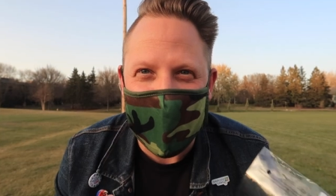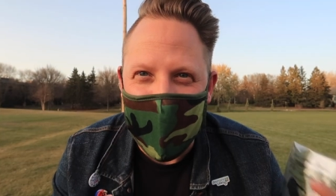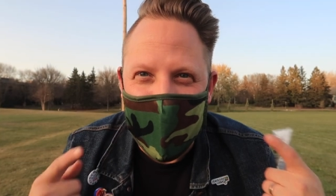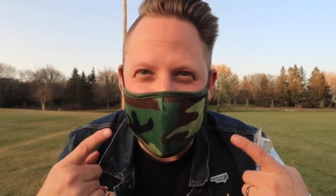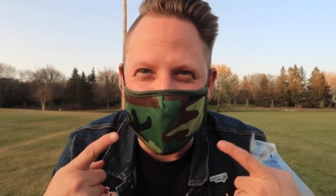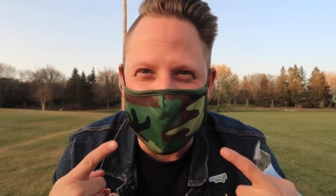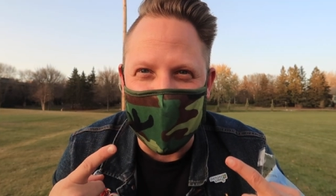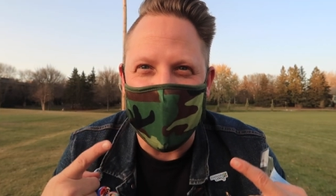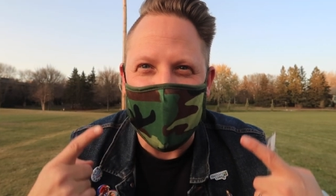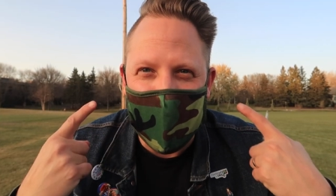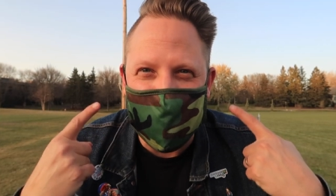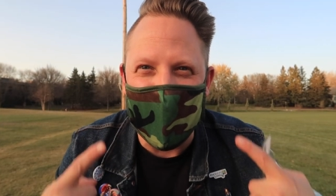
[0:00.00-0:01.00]
Very
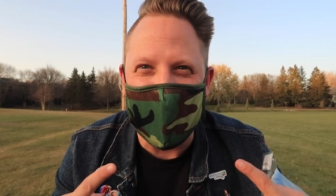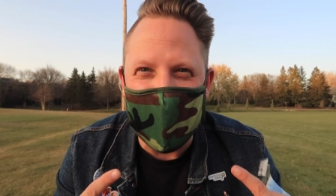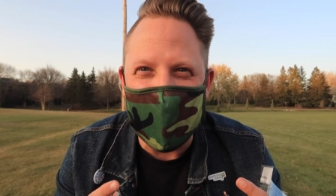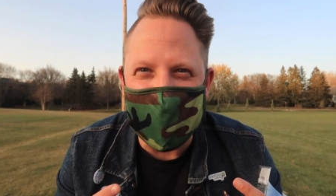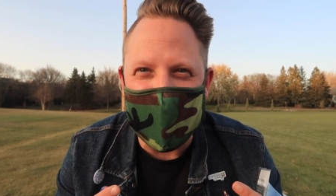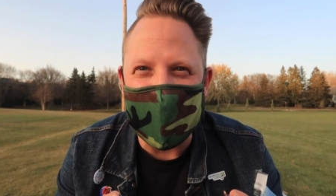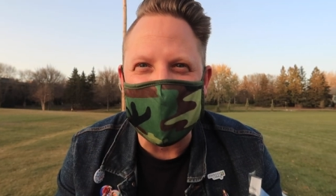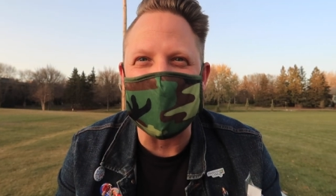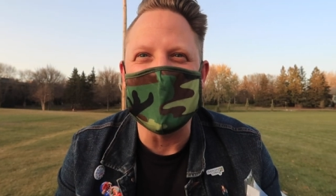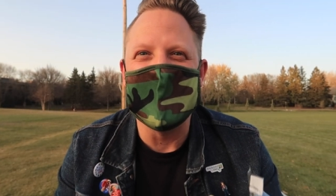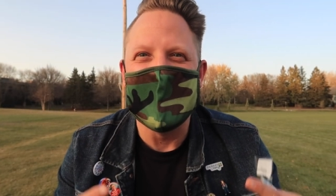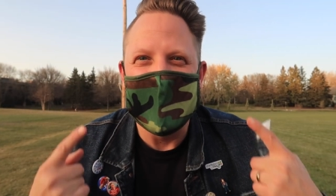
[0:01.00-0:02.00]
useful. I'm going to use
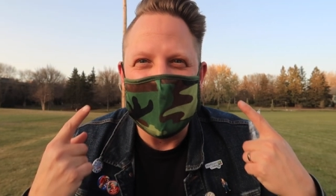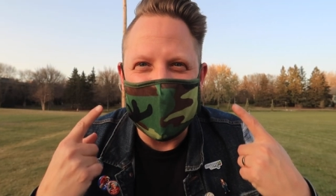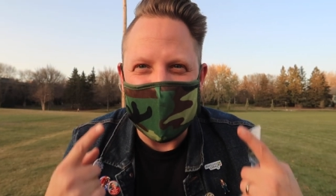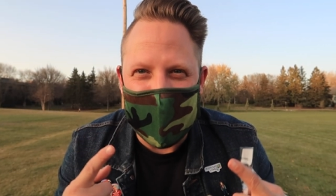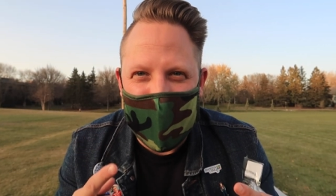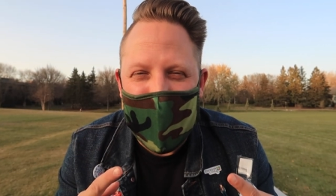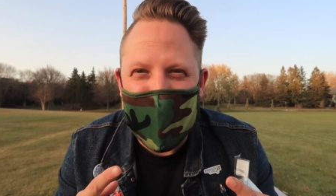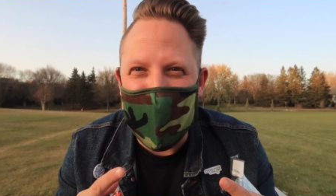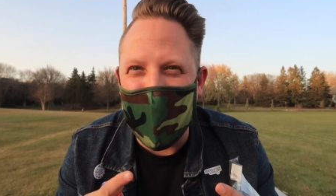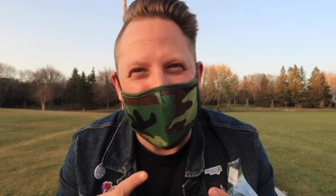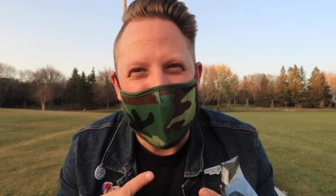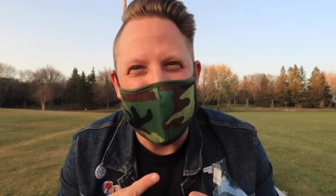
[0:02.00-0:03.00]
this
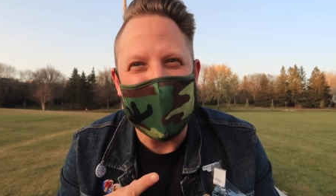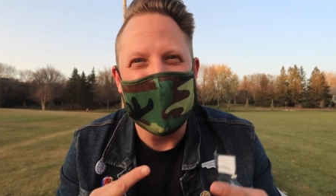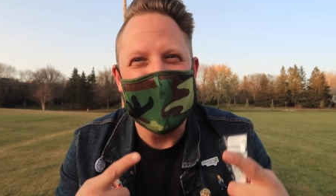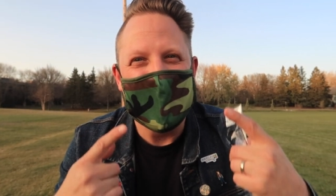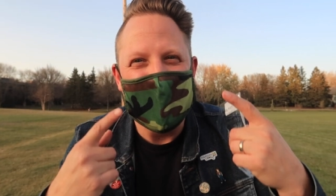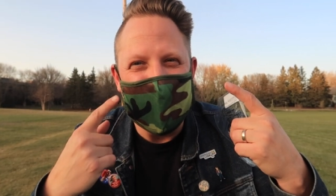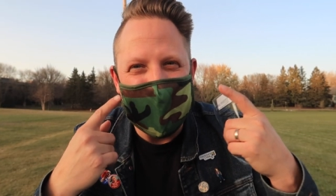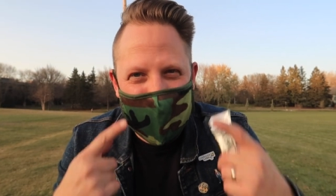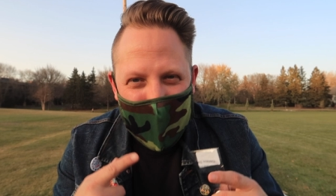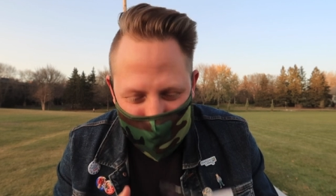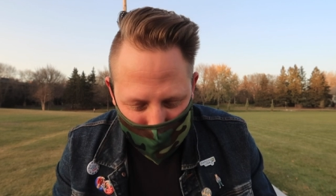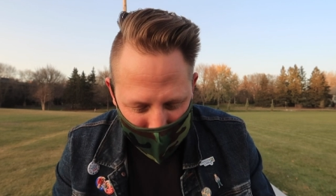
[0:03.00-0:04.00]
camo
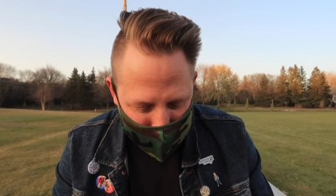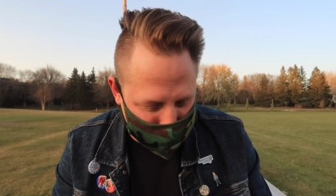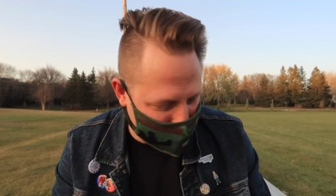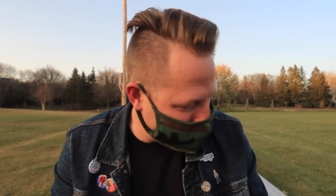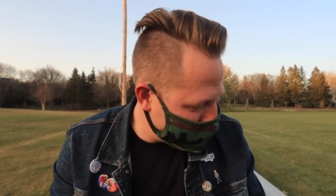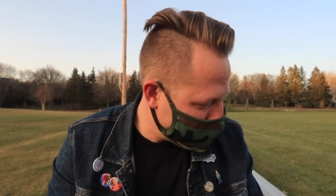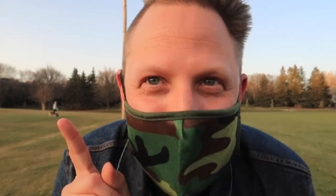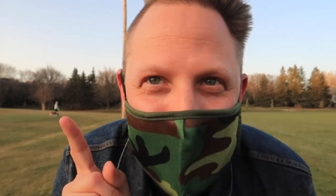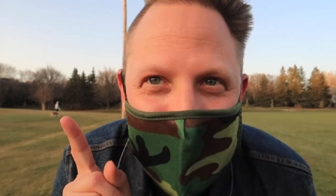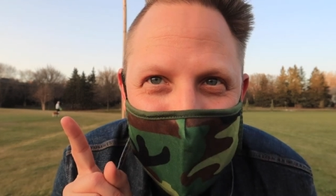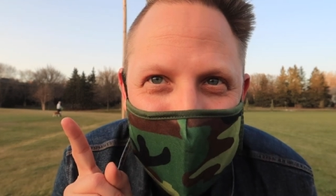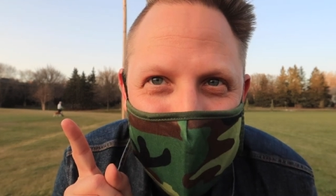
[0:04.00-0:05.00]
face mask.
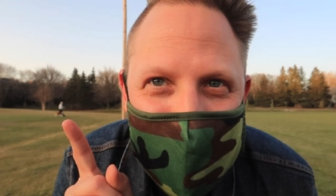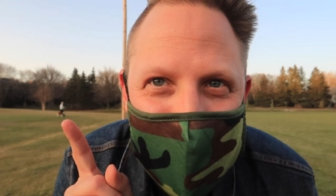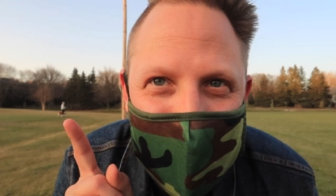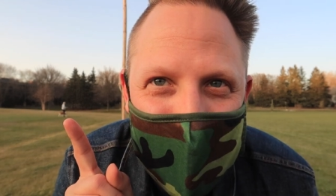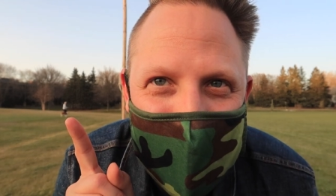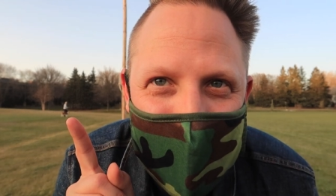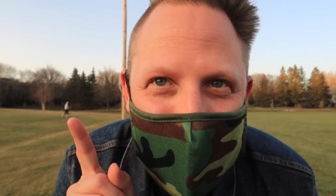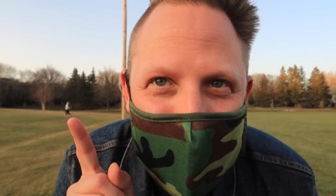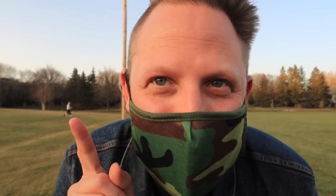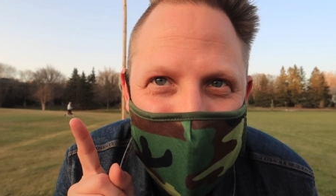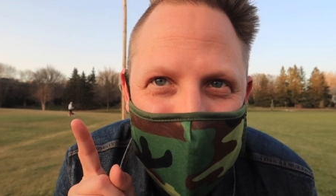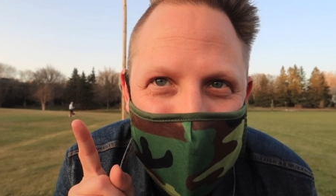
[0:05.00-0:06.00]
Do you see right there?